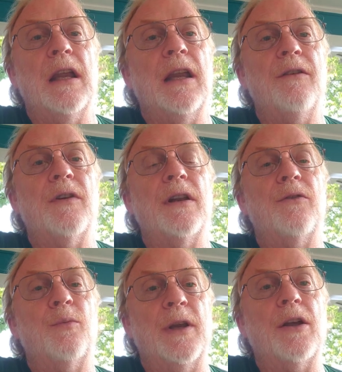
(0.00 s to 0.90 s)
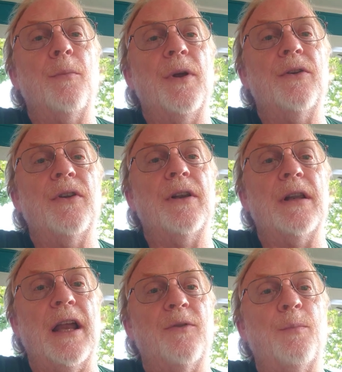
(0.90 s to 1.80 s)
even as we come into the
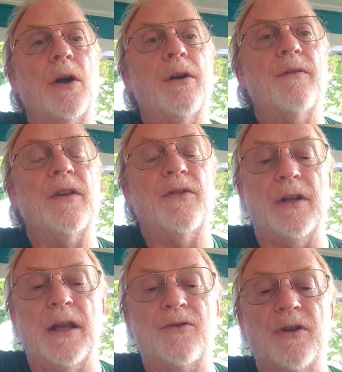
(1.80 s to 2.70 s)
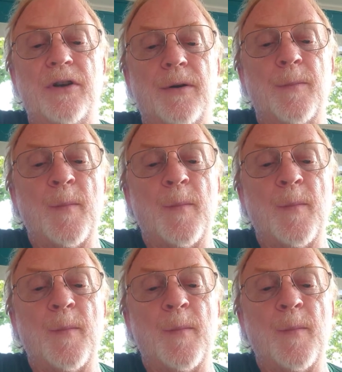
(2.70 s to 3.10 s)
last part of this election year.